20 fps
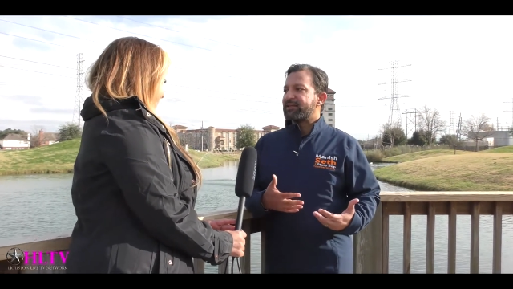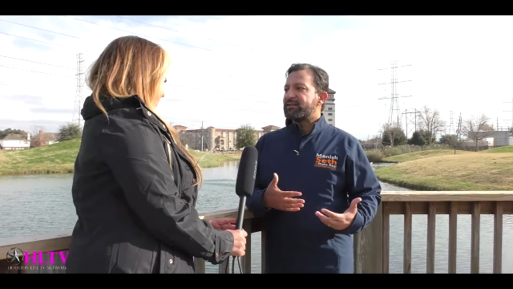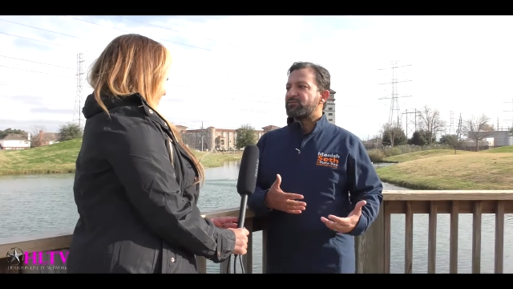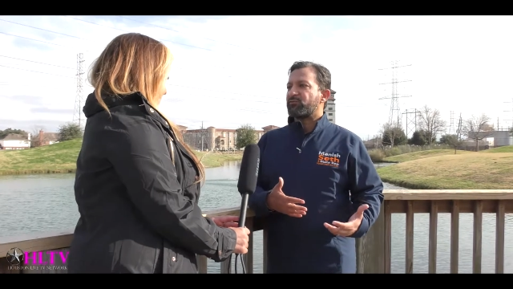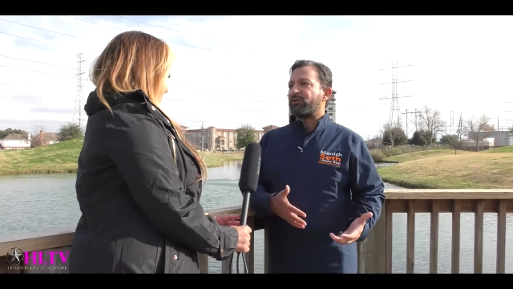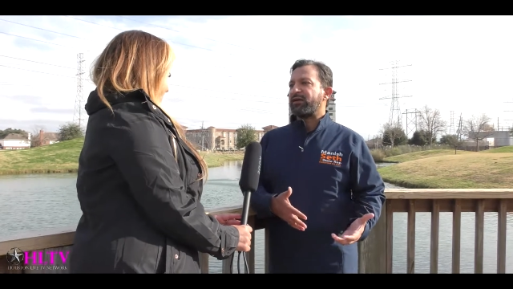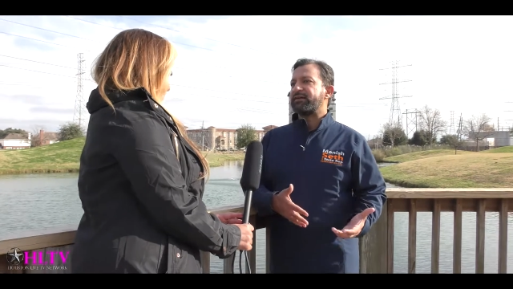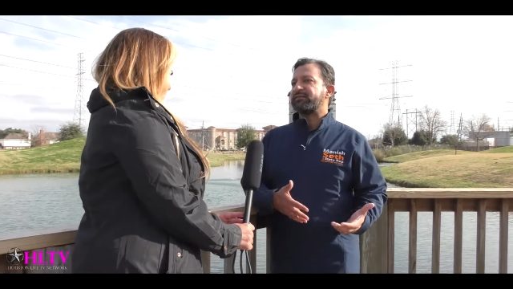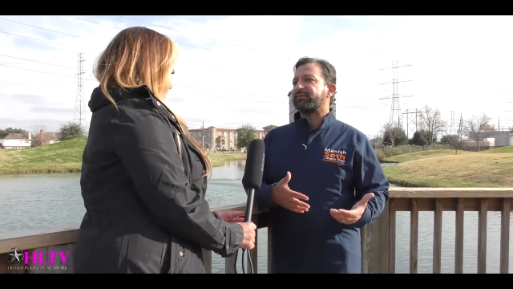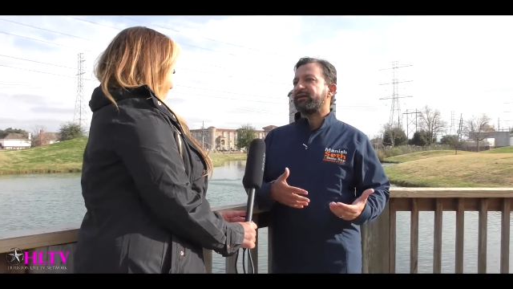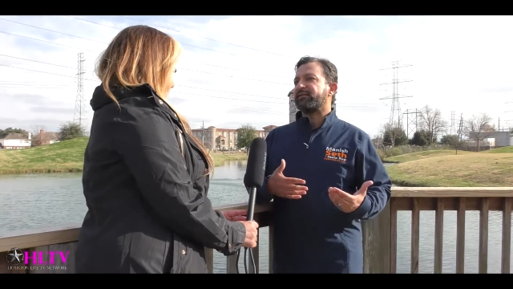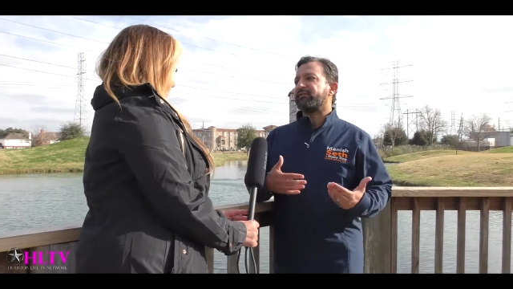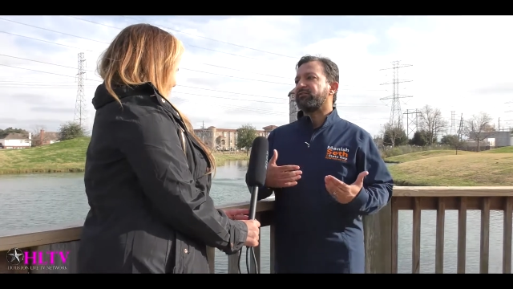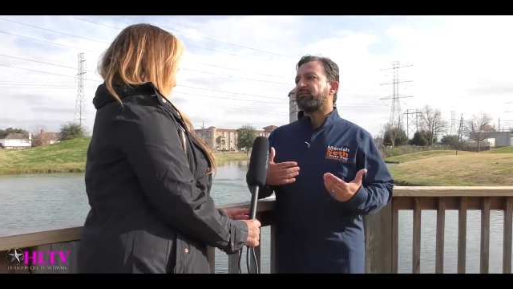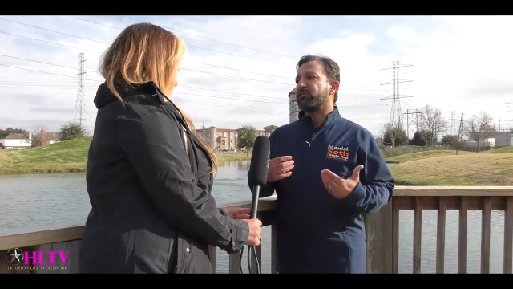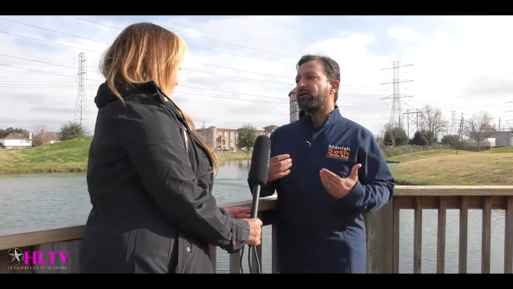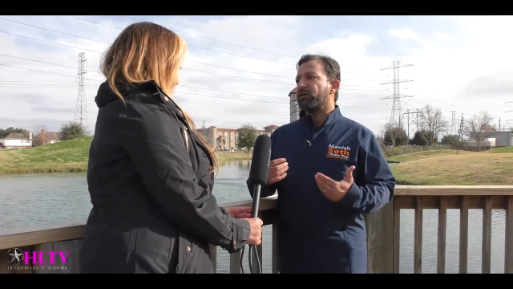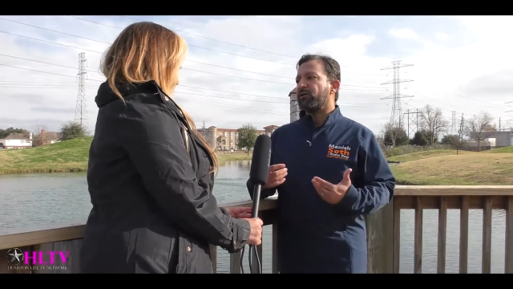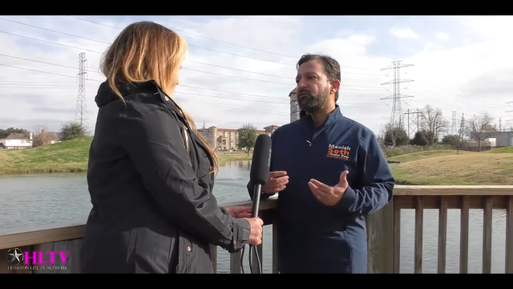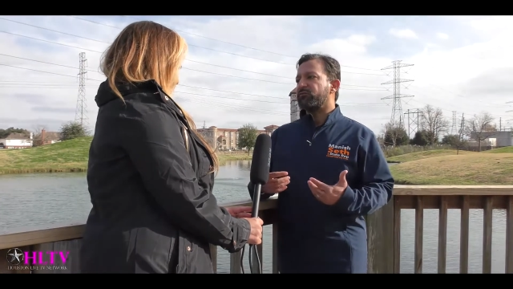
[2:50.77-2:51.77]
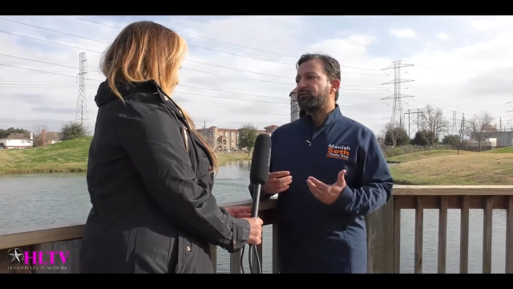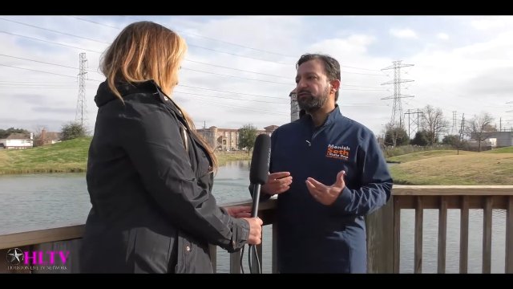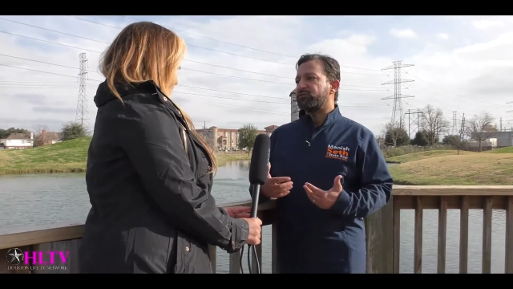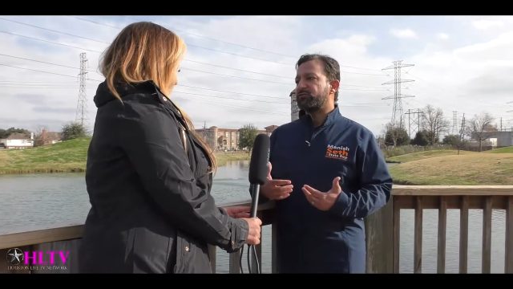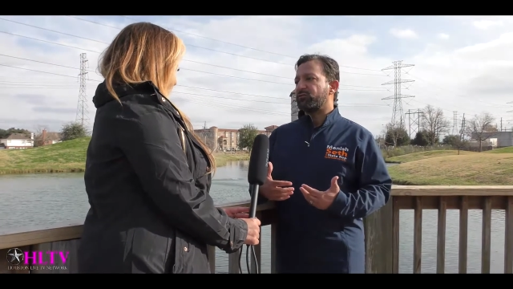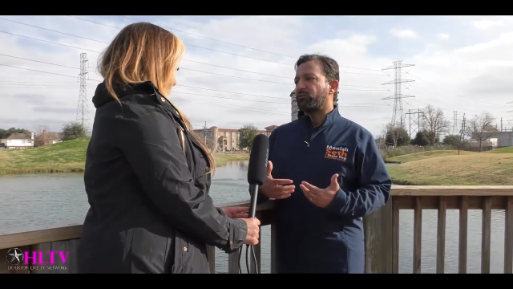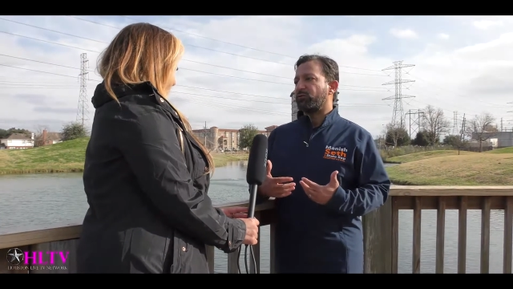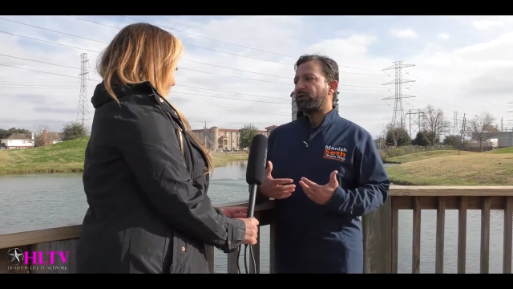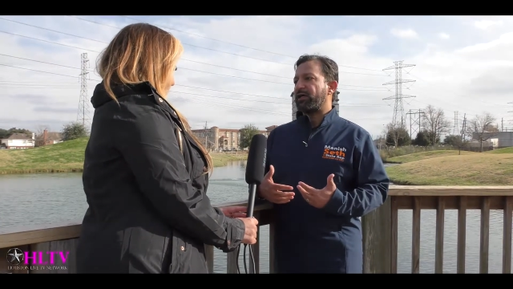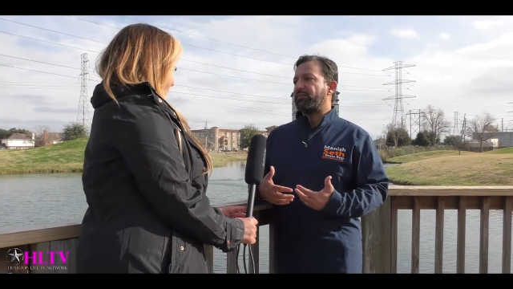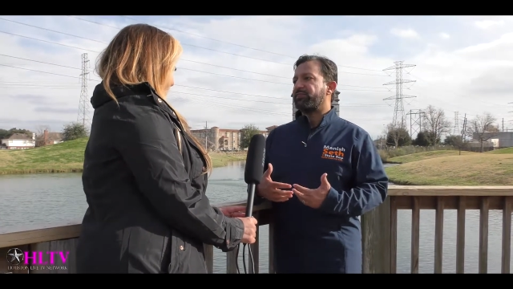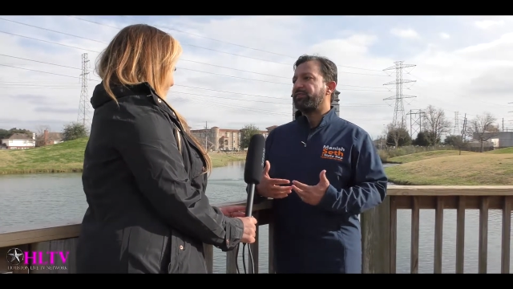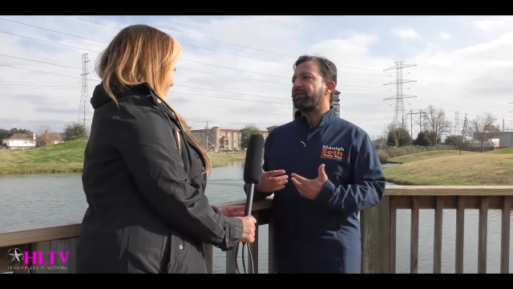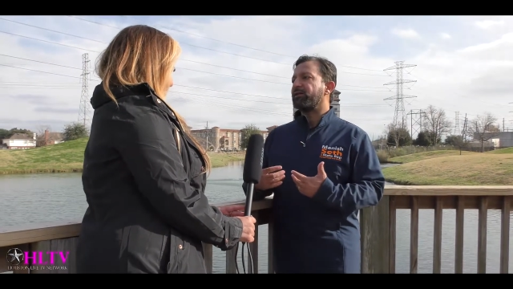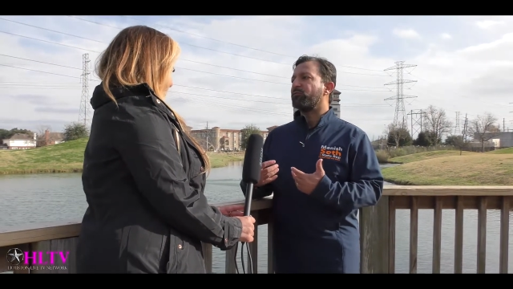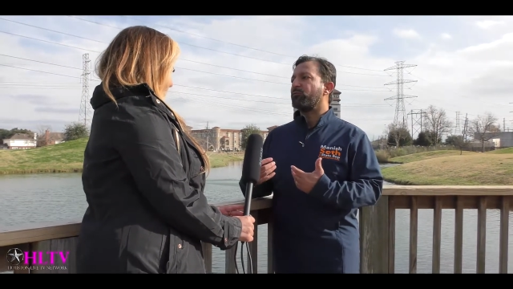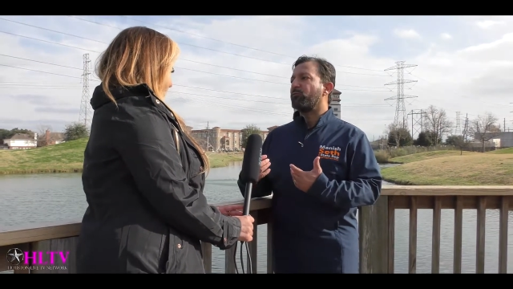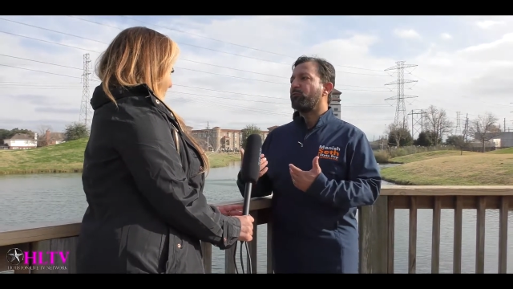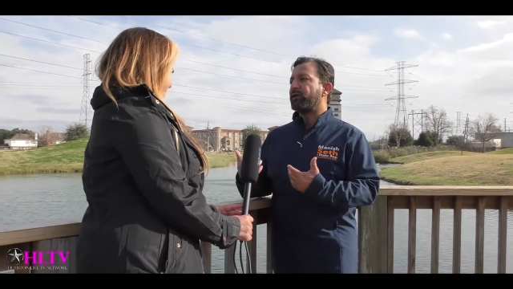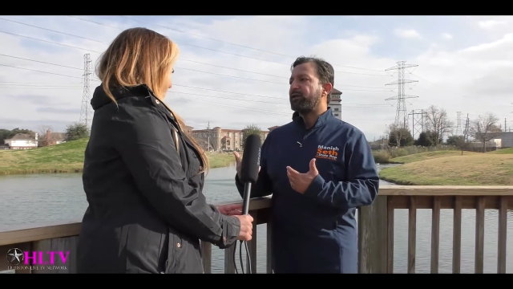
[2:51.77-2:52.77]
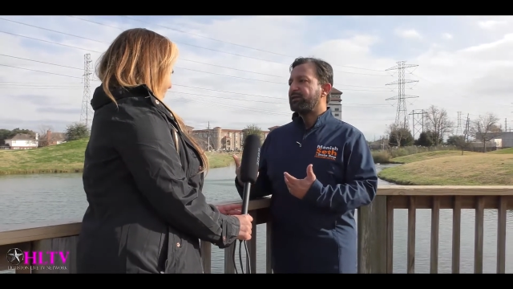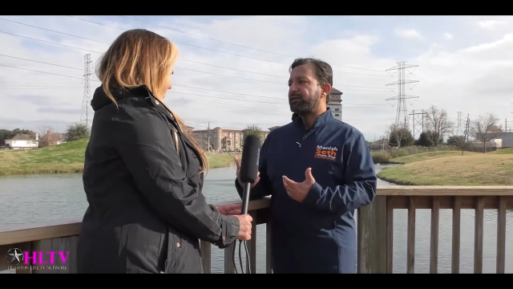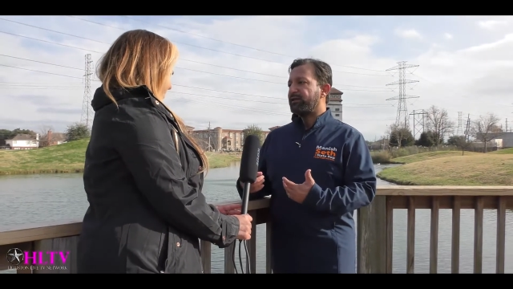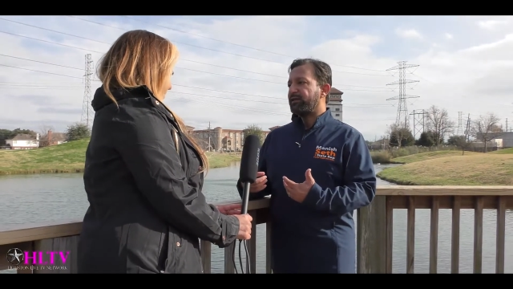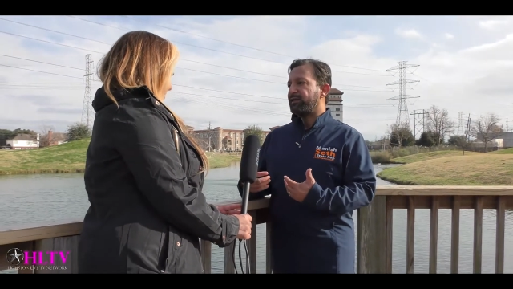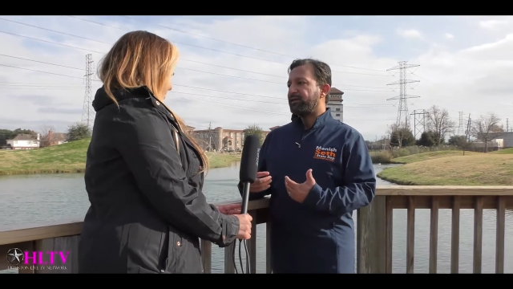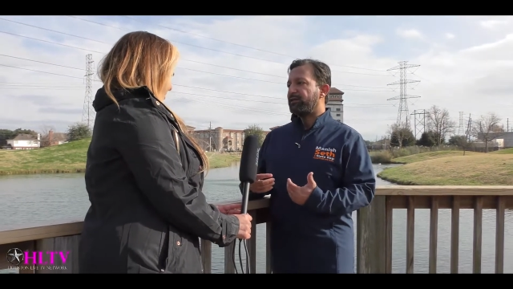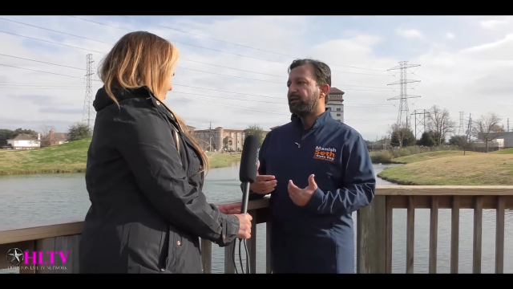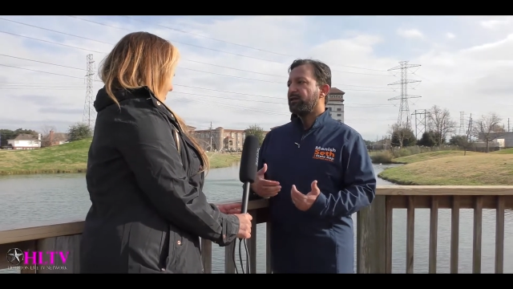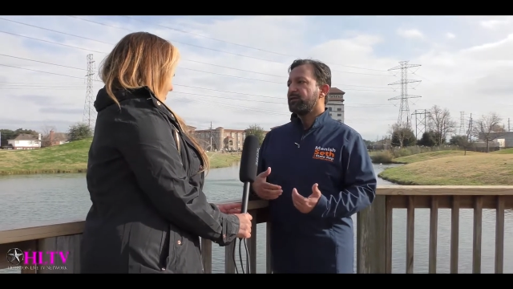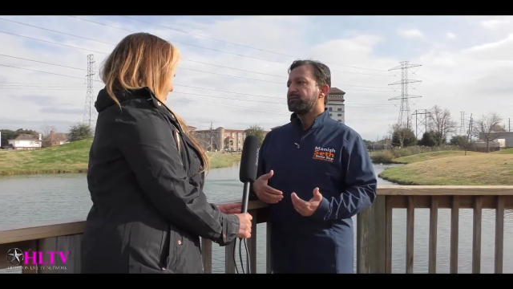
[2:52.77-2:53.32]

translate those into what I think we need